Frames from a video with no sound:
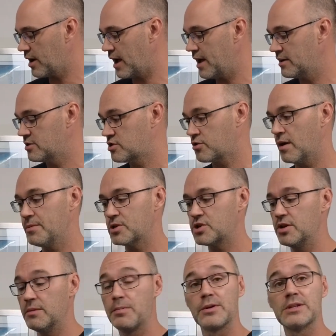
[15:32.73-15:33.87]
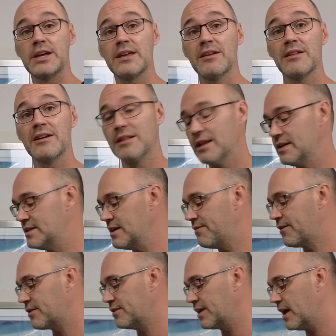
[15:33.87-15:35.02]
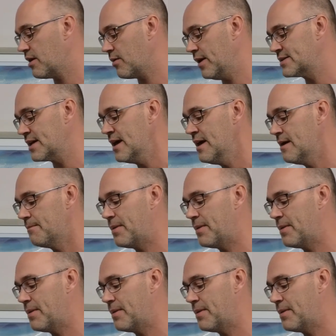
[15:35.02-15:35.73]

troubleshooting particularly difficult airways.